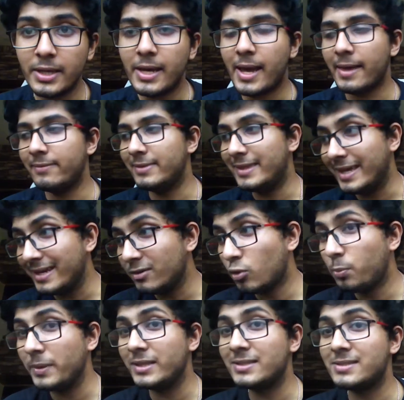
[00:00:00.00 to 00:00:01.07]
and then
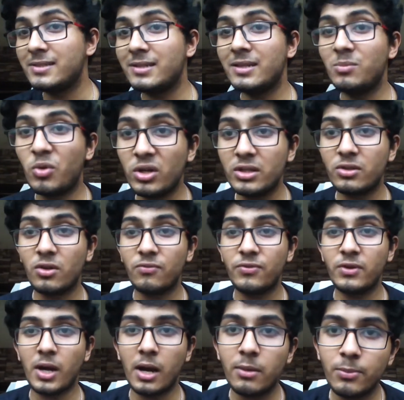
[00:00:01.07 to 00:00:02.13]
open the serial monitor of
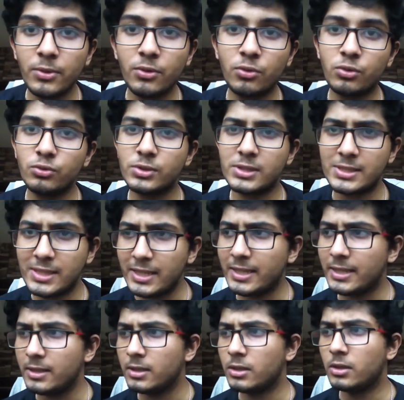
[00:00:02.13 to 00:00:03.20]
your Arduino to see
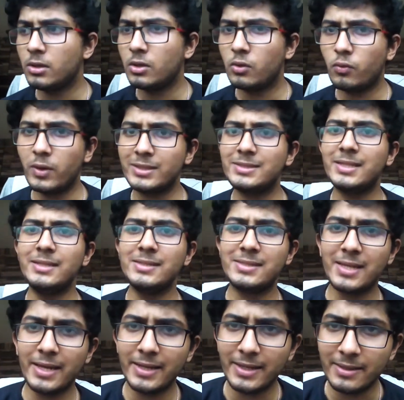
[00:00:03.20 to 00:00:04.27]
what's
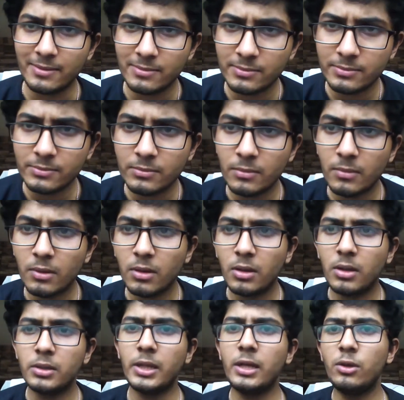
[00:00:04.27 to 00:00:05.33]
inside it,
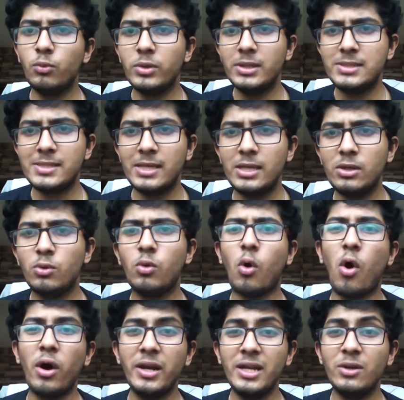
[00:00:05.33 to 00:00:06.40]
then you will see
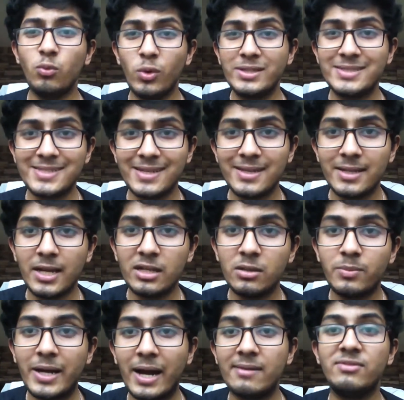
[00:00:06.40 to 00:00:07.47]
only one single line of
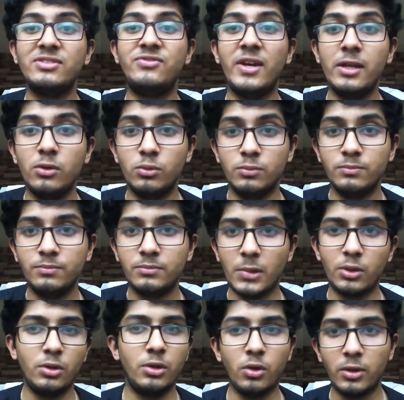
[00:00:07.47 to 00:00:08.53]
garbage value. It
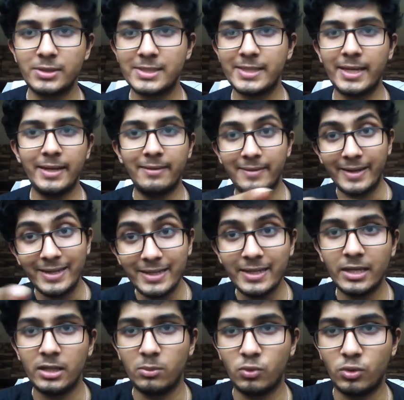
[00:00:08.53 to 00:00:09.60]
will not say ready
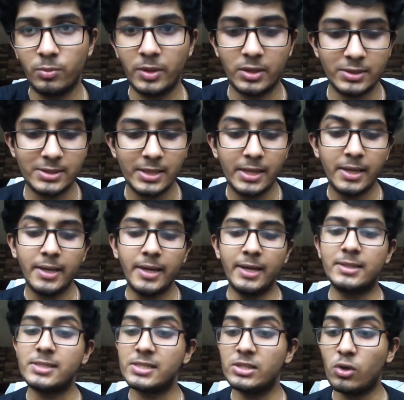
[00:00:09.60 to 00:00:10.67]
anymore because
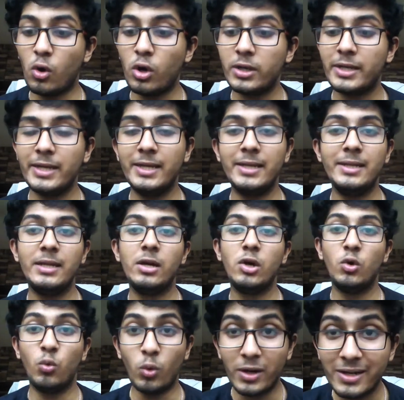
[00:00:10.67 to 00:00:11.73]
it's not in
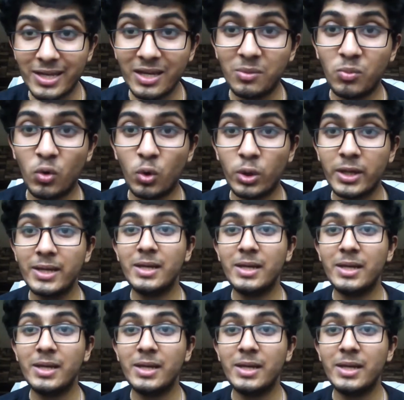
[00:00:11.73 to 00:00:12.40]
working mode,